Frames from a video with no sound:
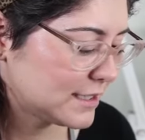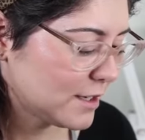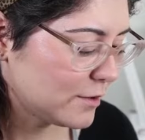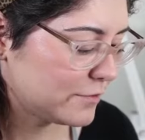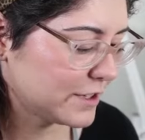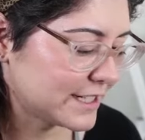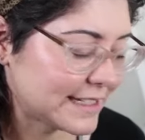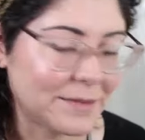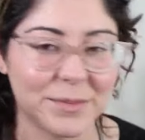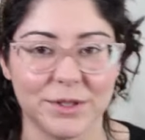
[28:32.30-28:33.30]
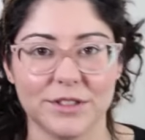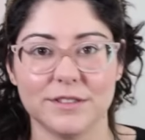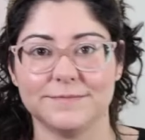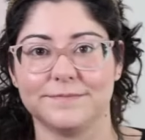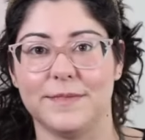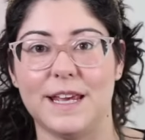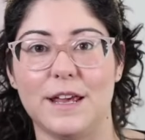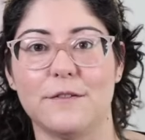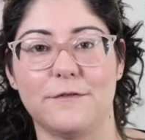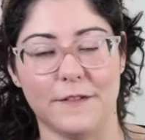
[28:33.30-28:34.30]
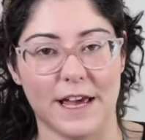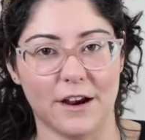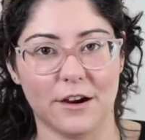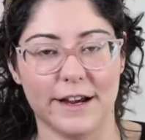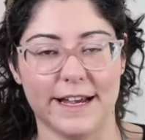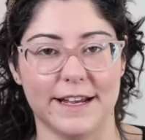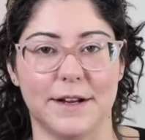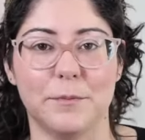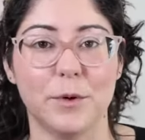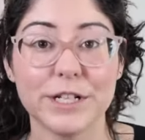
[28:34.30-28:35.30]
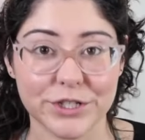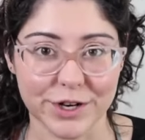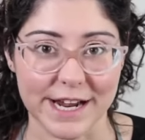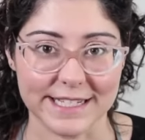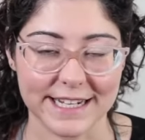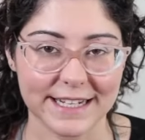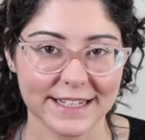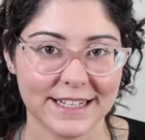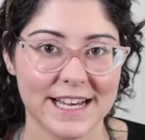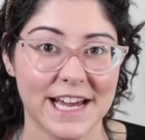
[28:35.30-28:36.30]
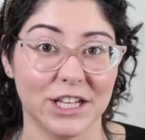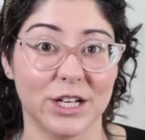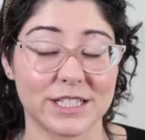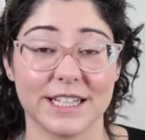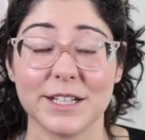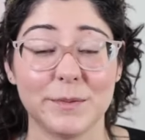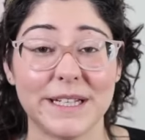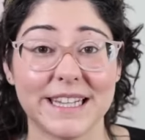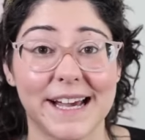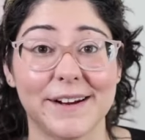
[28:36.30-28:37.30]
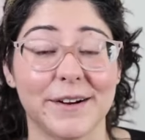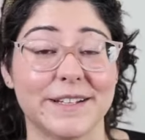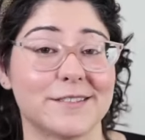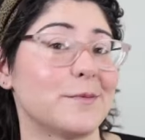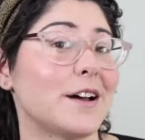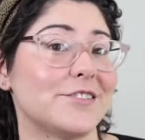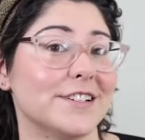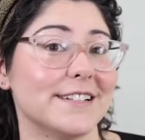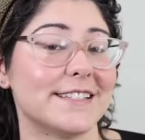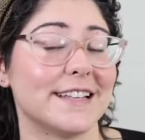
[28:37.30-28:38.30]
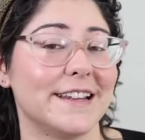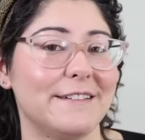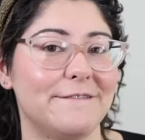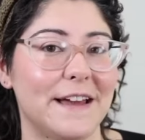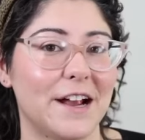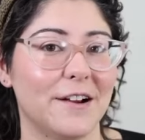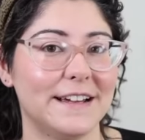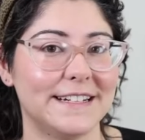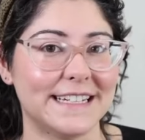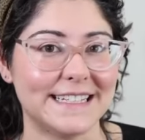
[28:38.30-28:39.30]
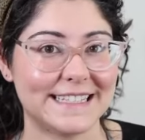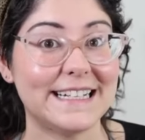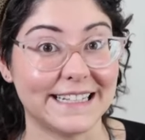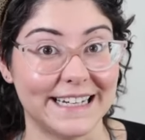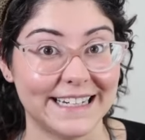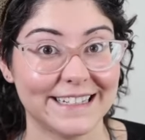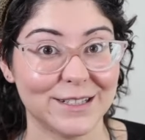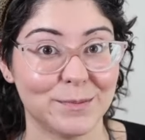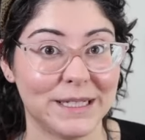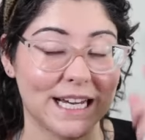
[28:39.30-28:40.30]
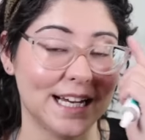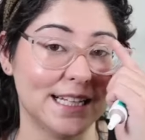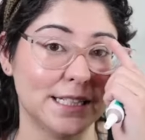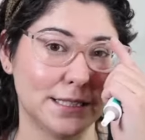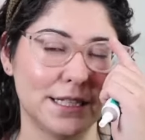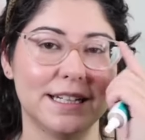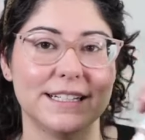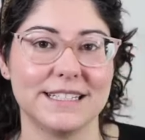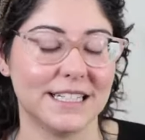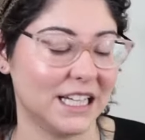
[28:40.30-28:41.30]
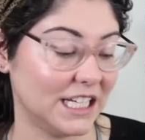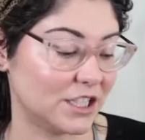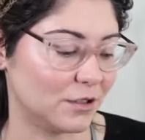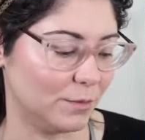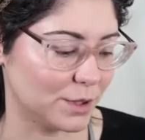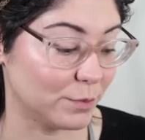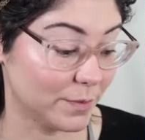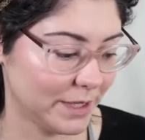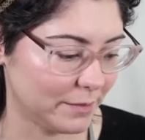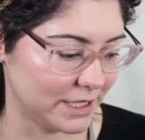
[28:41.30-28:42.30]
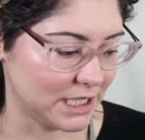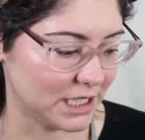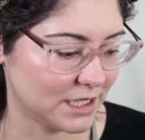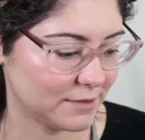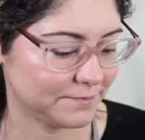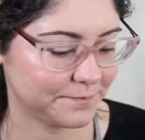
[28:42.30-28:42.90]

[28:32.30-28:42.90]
So, for example, the Fair in Moisturizing looks a little bit lighter in swatches than the Fair in Concealing because the concealing is so much more pigmented.